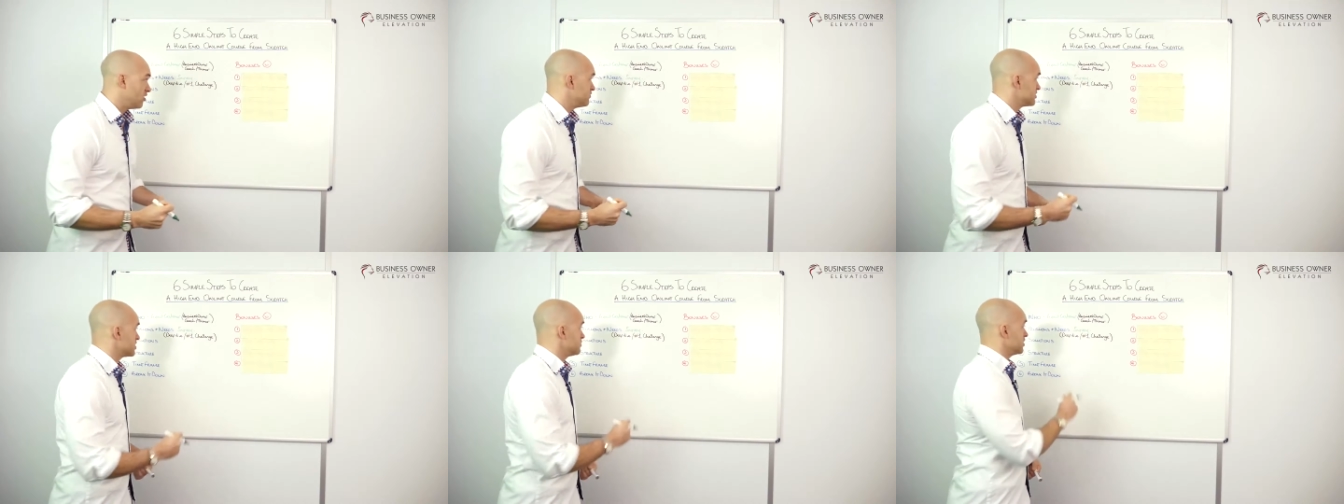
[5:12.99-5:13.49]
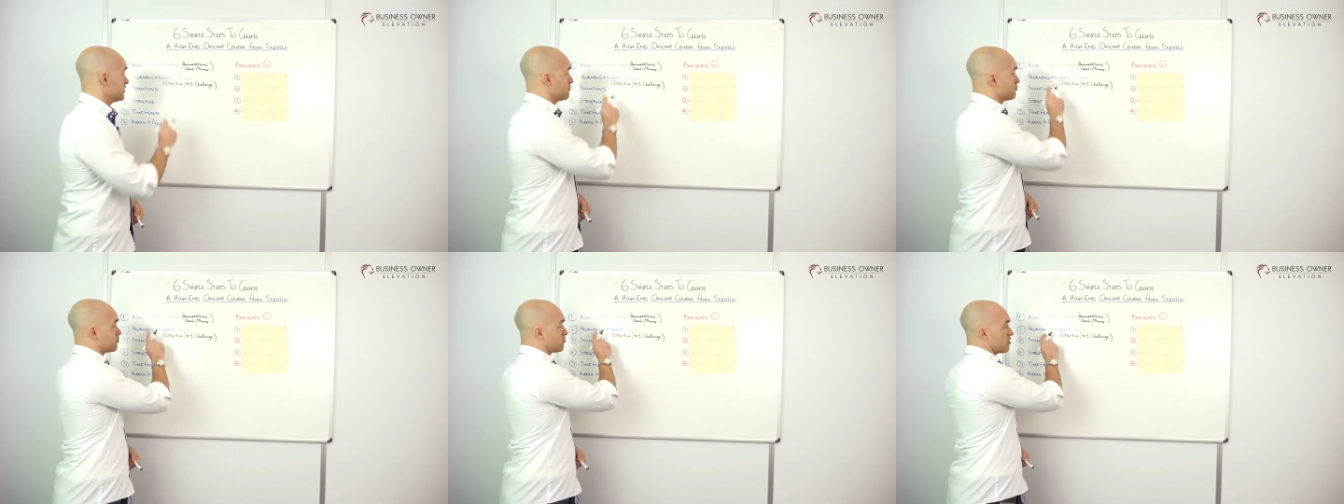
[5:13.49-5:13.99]
obviously what the
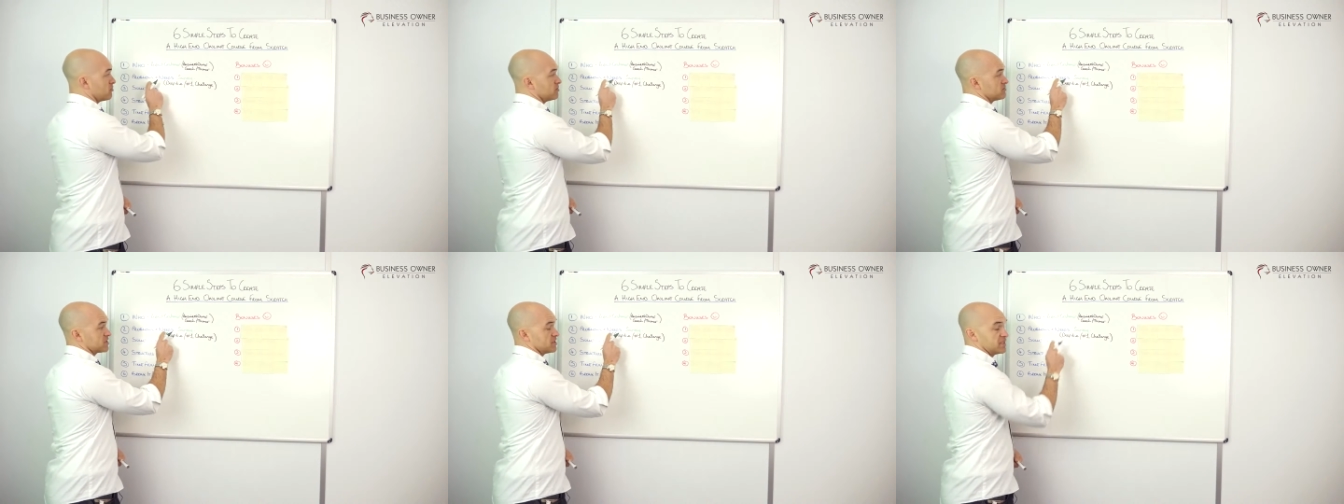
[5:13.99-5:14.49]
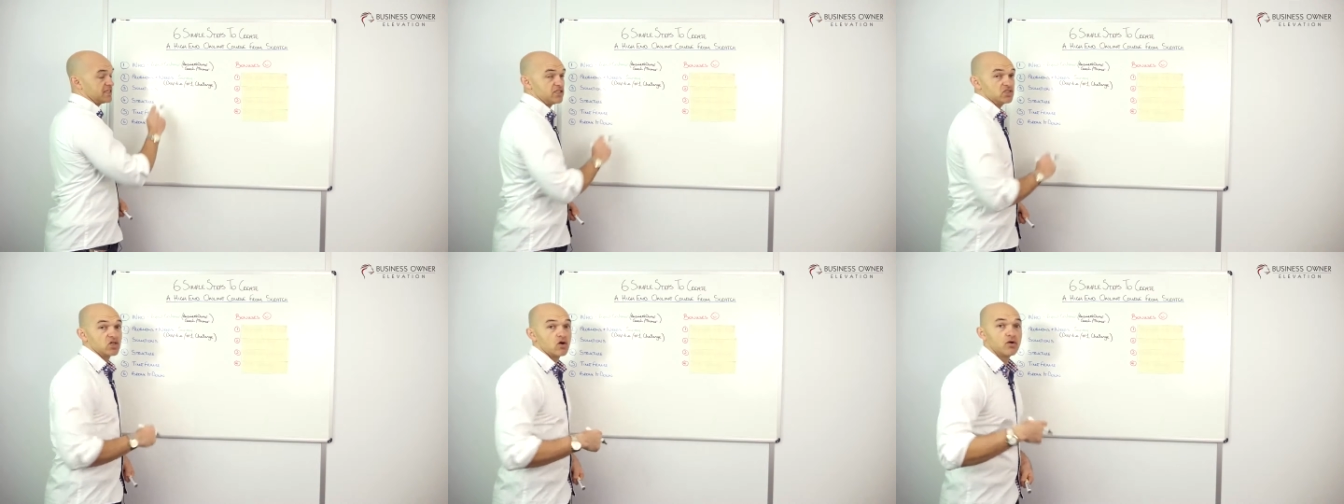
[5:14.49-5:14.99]
problems and
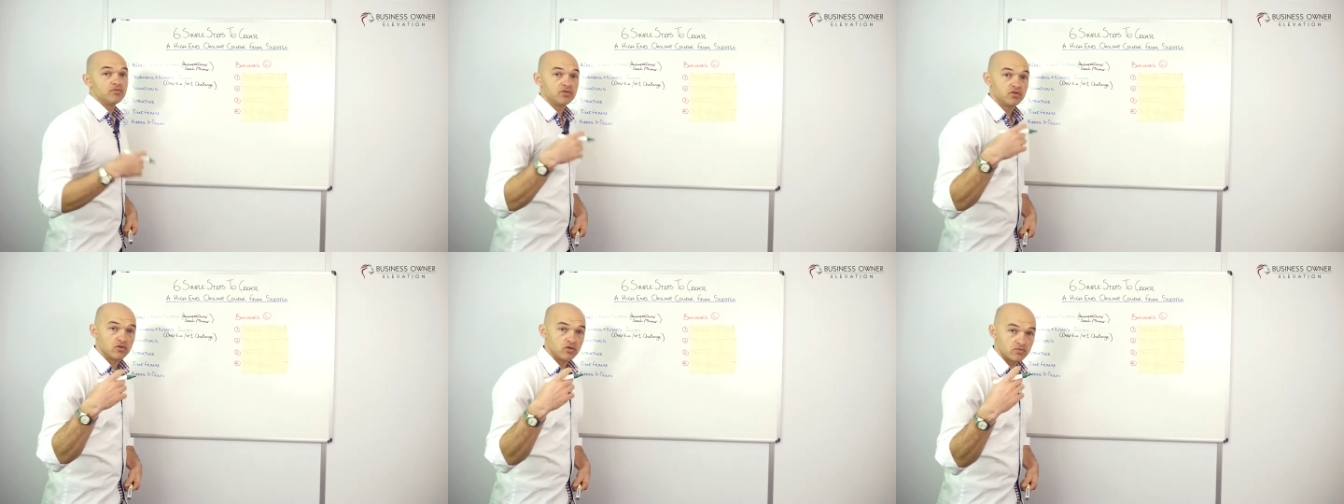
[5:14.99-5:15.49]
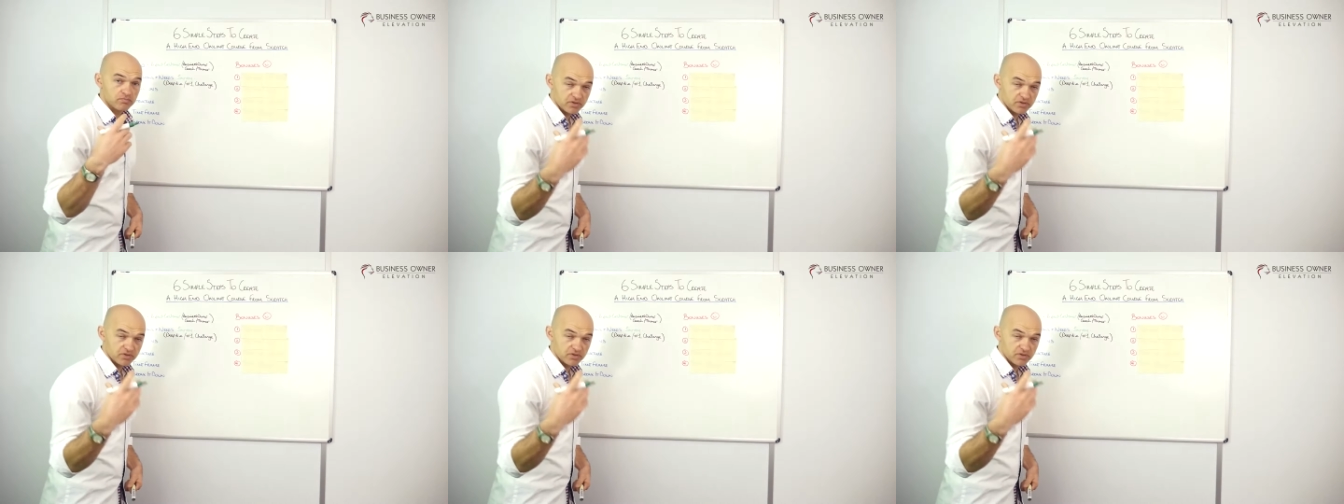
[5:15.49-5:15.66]
needs are of your